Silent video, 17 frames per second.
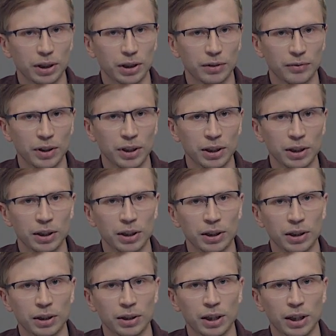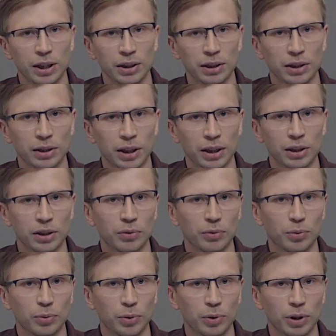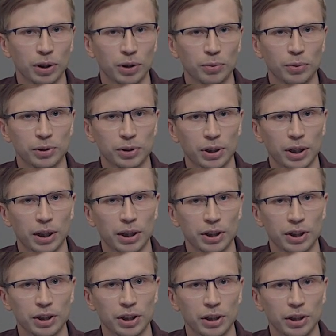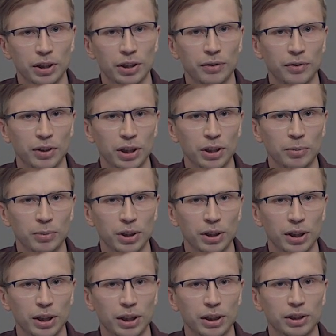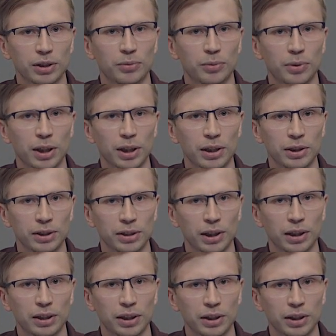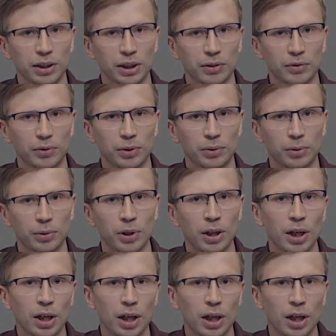Invented in 1994, it was originally developed as a wireless alternative to